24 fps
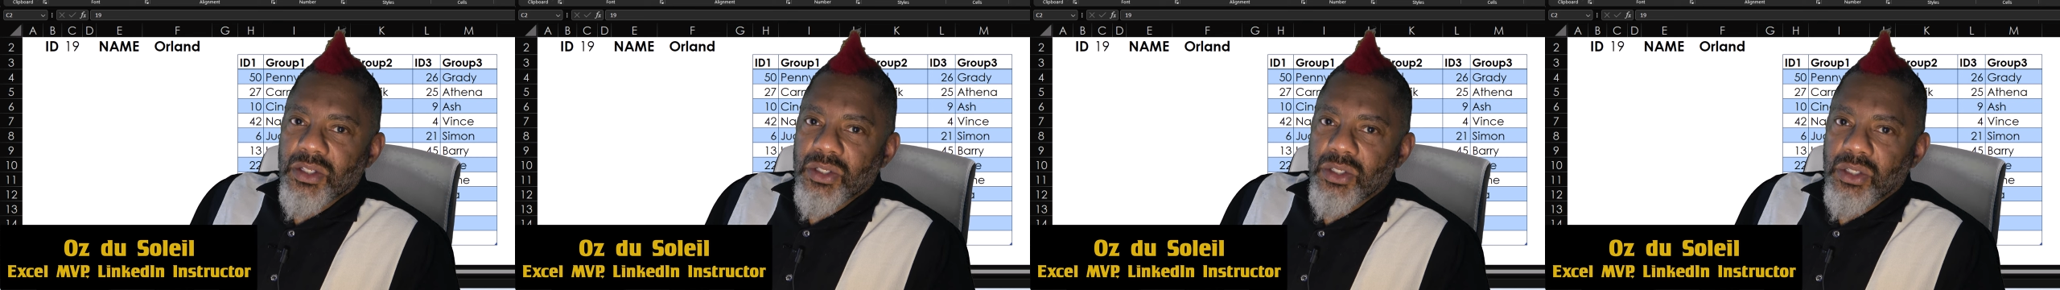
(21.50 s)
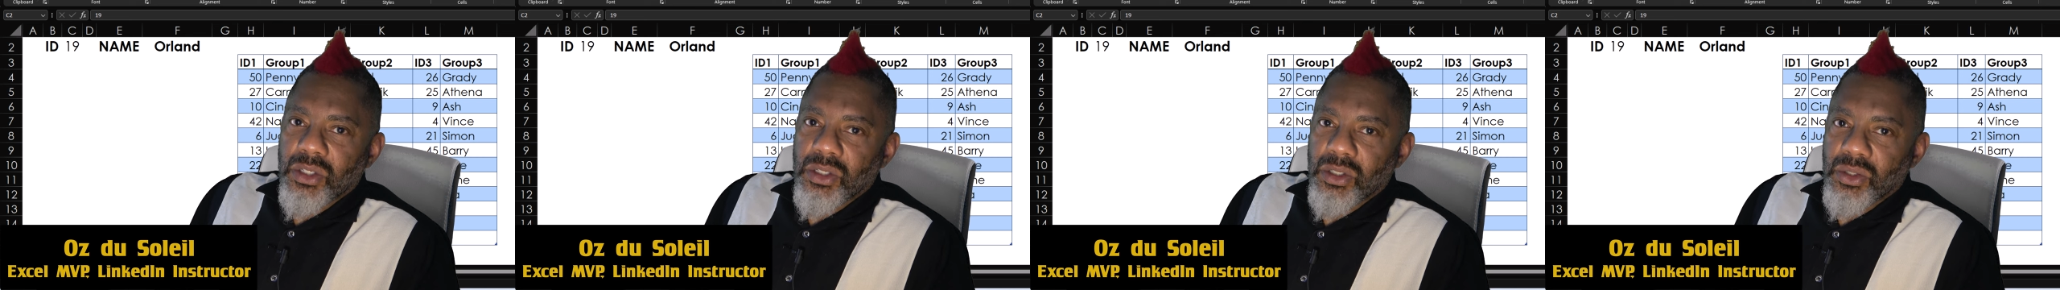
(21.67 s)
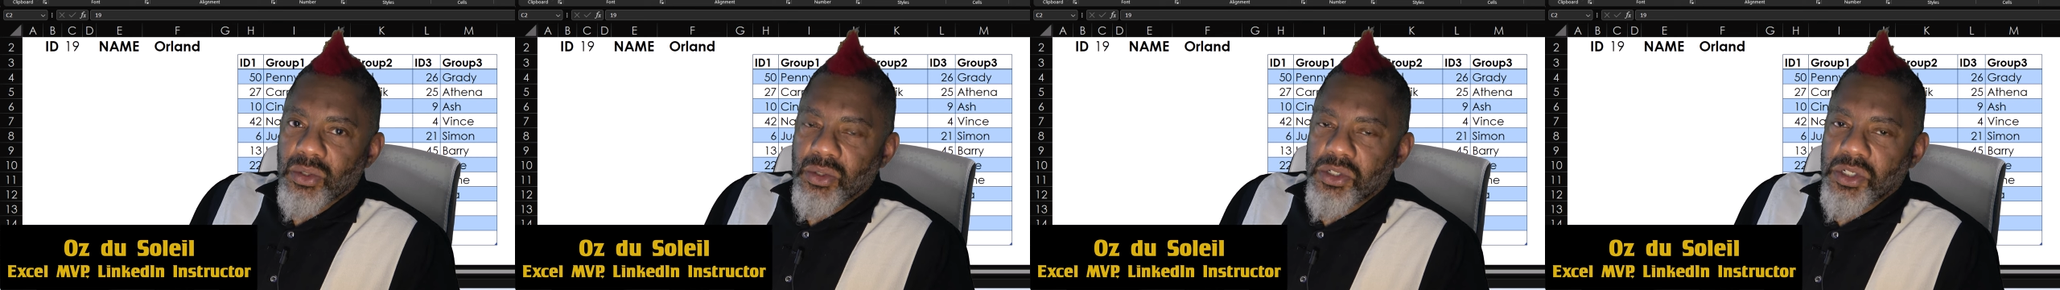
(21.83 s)

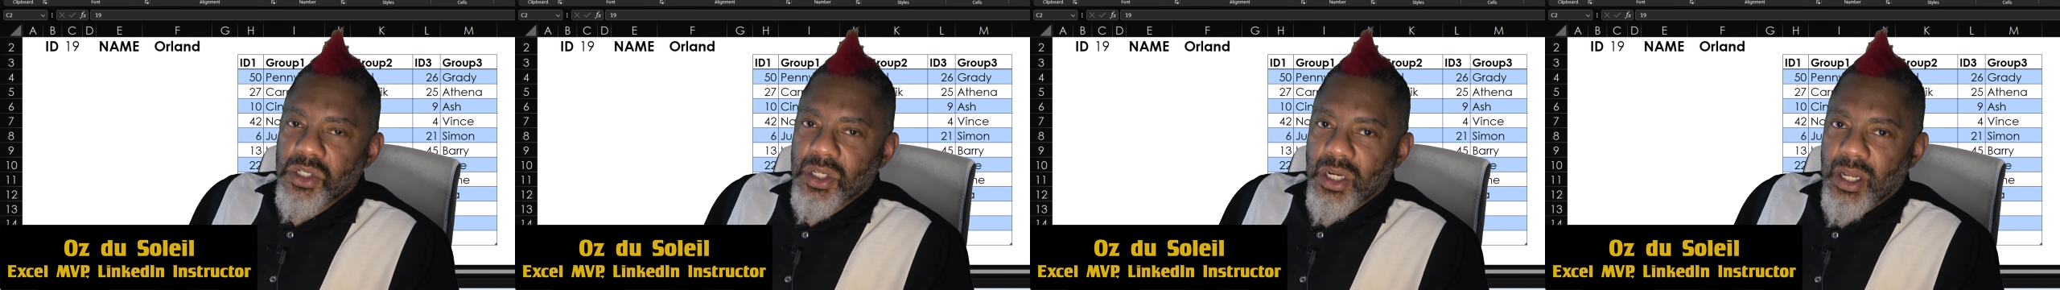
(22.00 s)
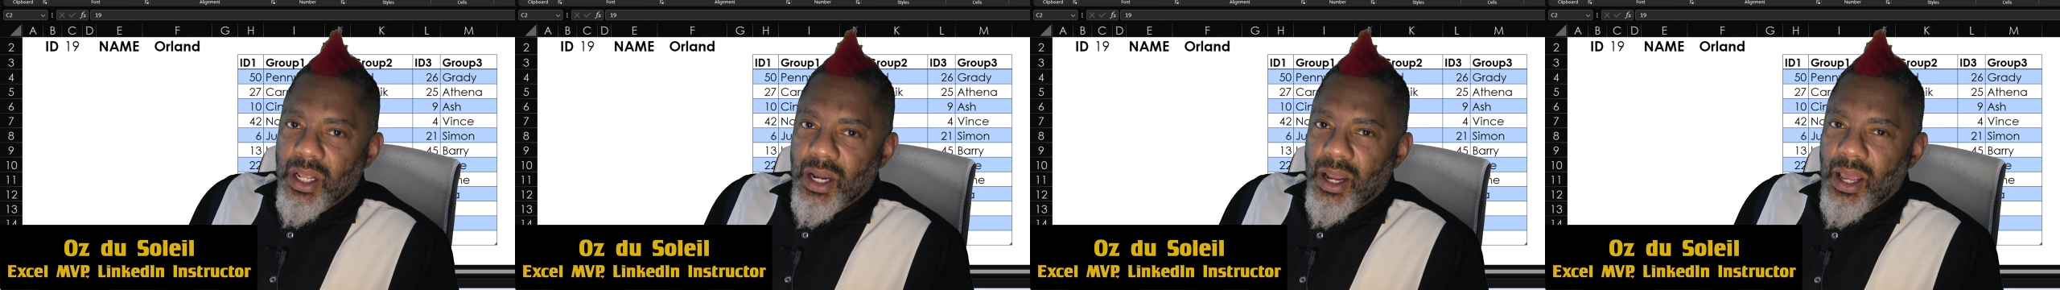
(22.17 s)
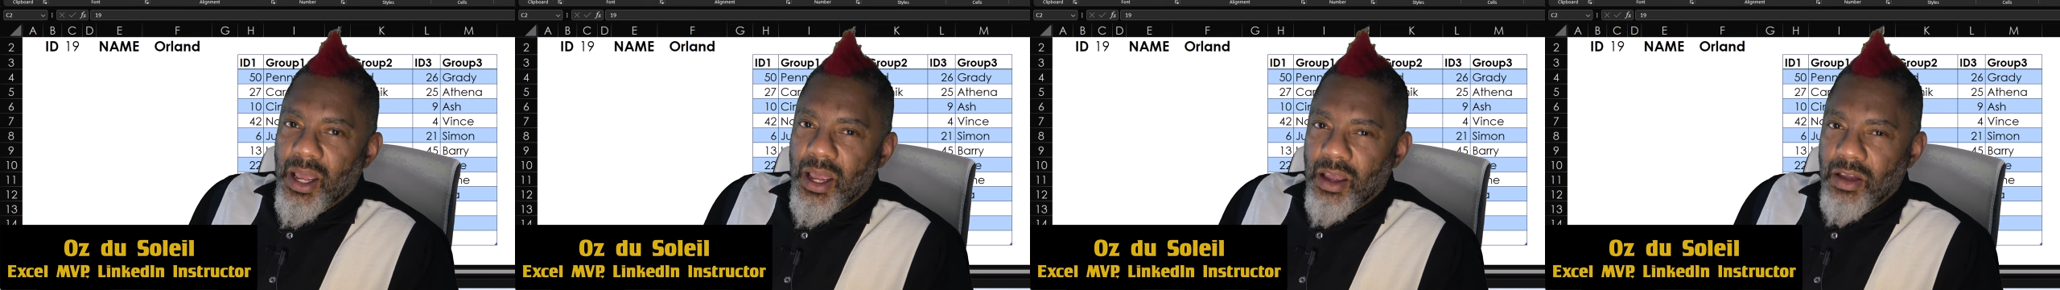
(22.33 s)
solution
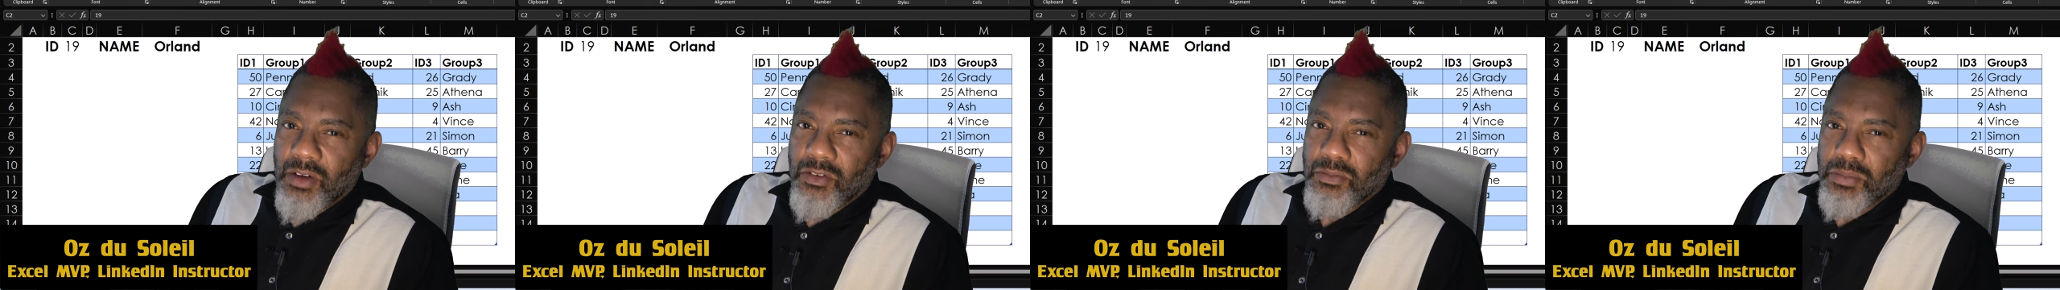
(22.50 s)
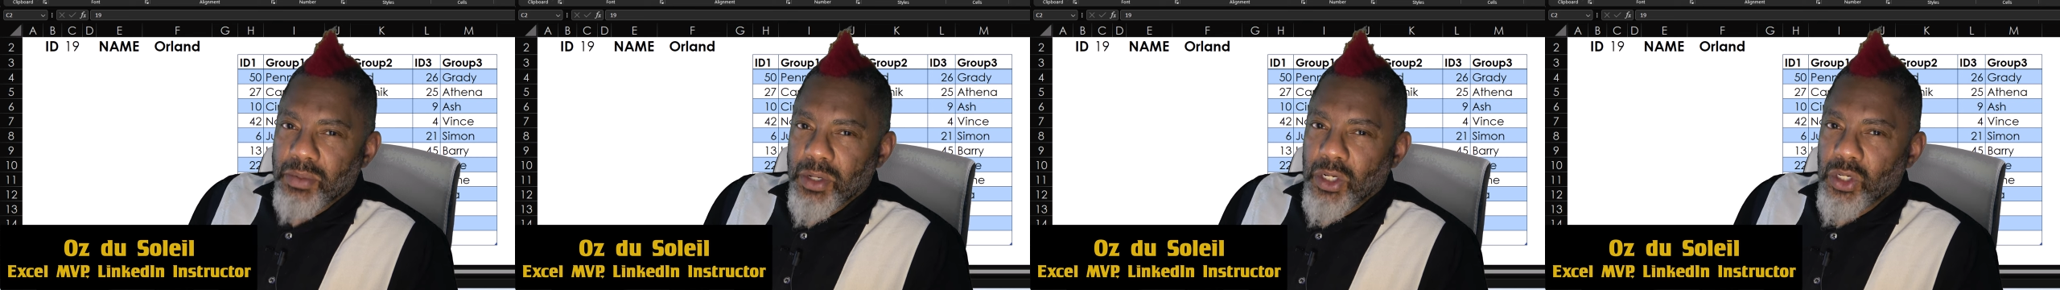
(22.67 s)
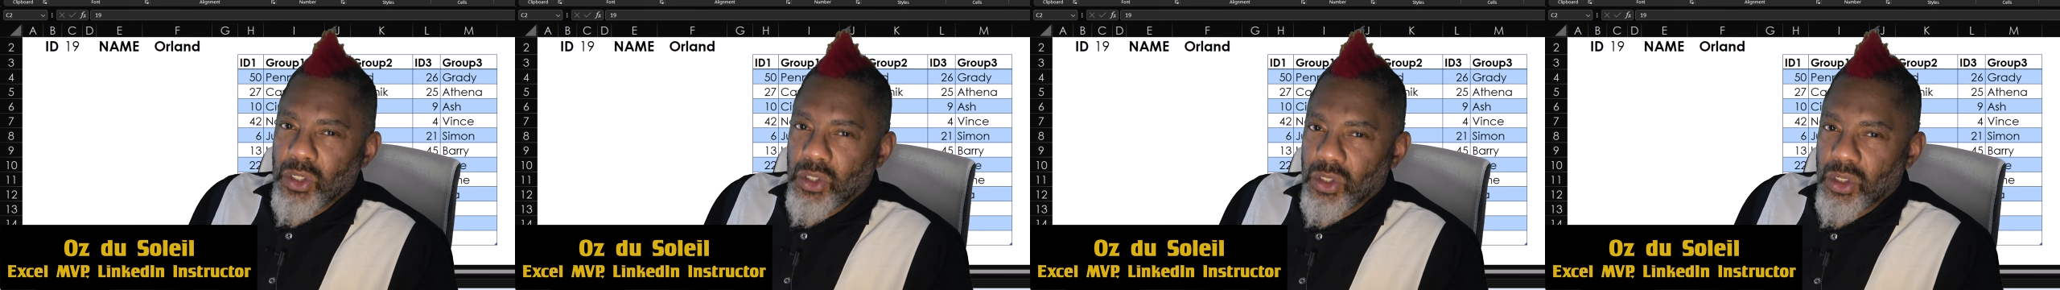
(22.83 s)
that I've
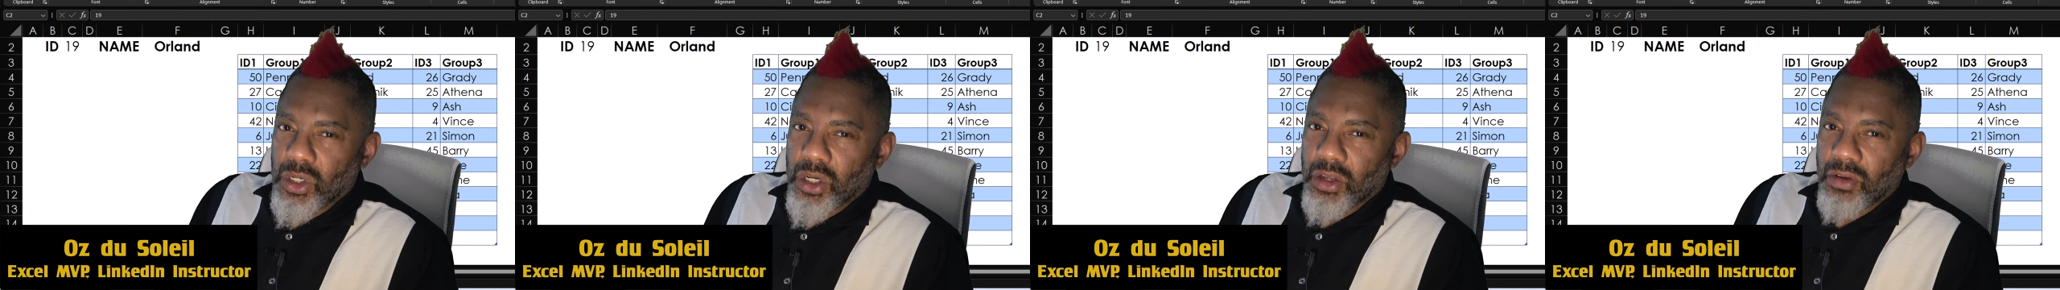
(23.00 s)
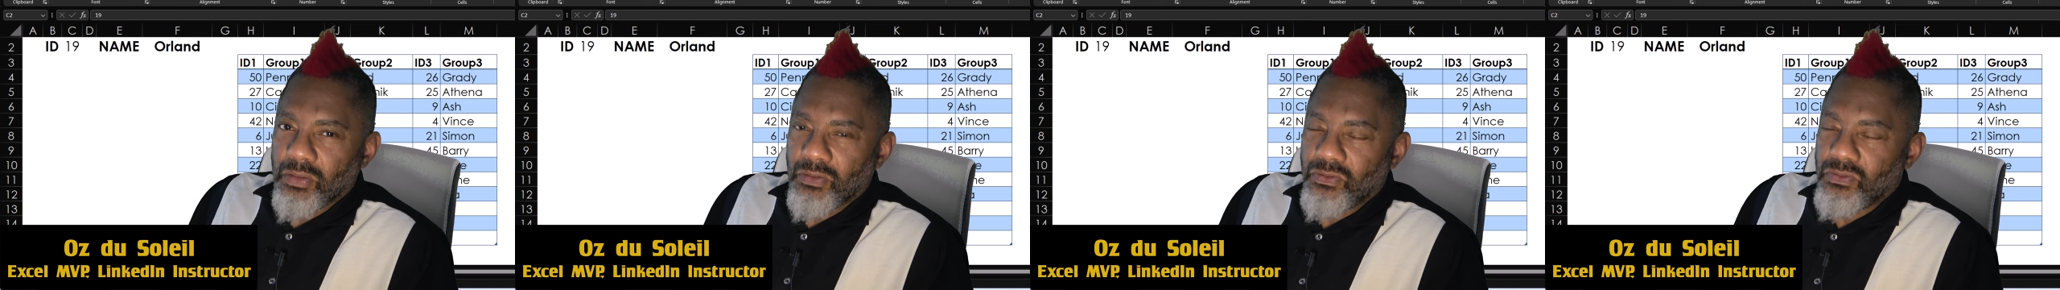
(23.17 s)
been looking